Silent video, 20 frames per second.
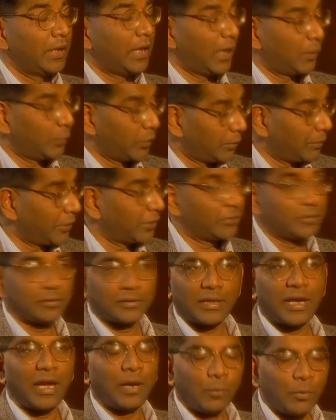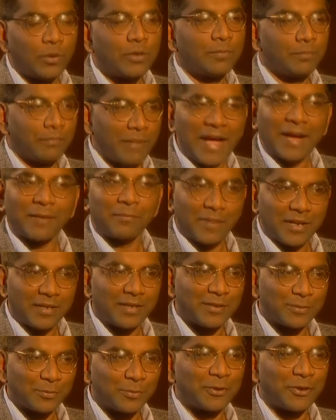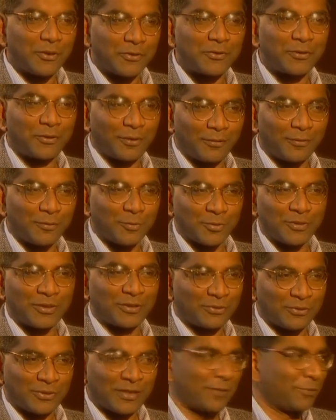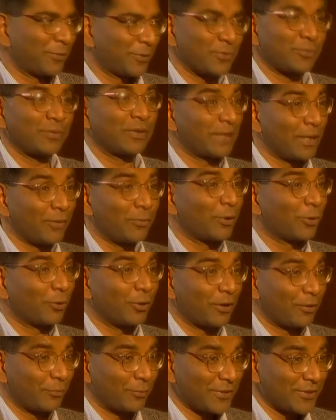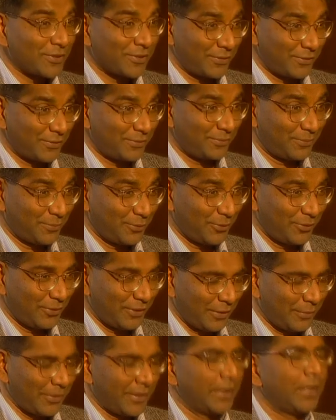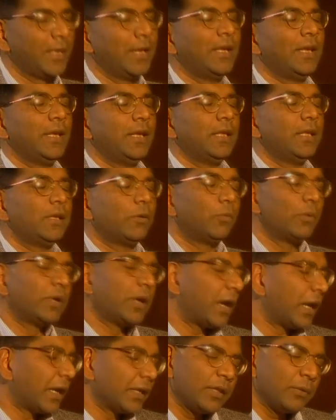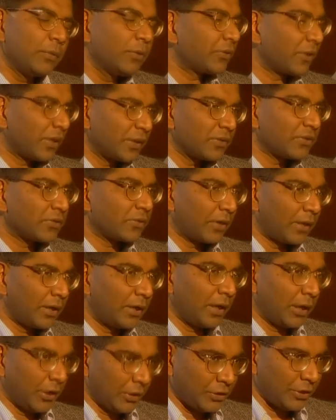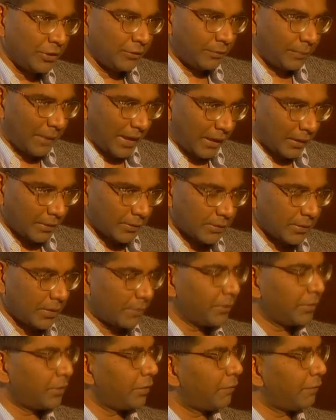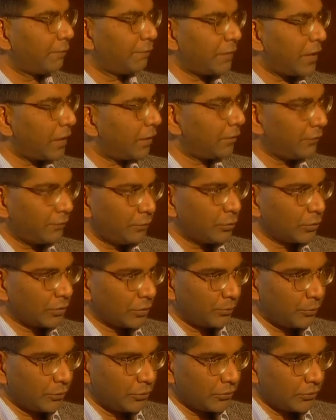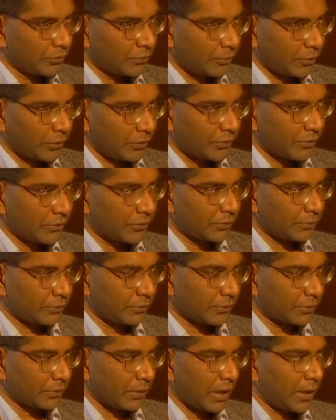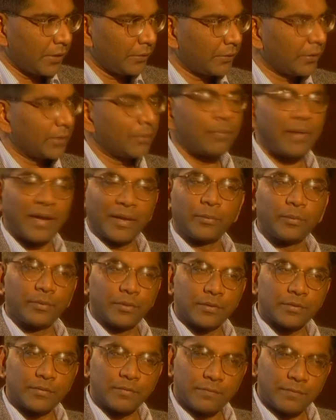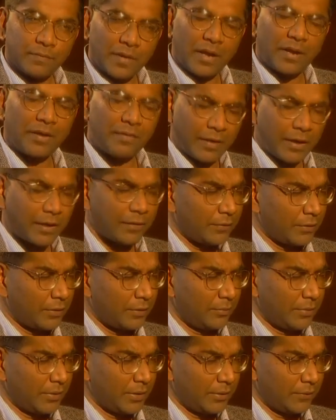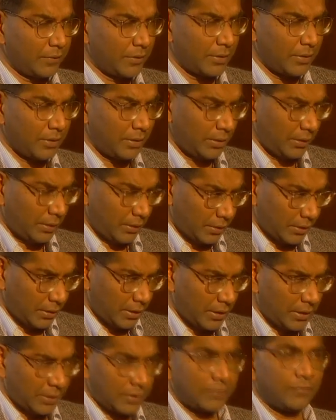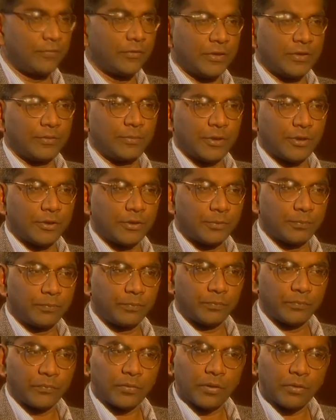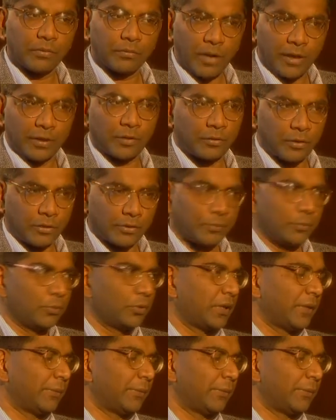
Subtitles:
I would, but I wouldn't pack my list with literary novels which didn't sell because then we'd go out of business, you know? I mean, I think we try and achieve a balance. I mean, there are very few taboos because I think Penguin is a very, very firm believer in free speech right across the board.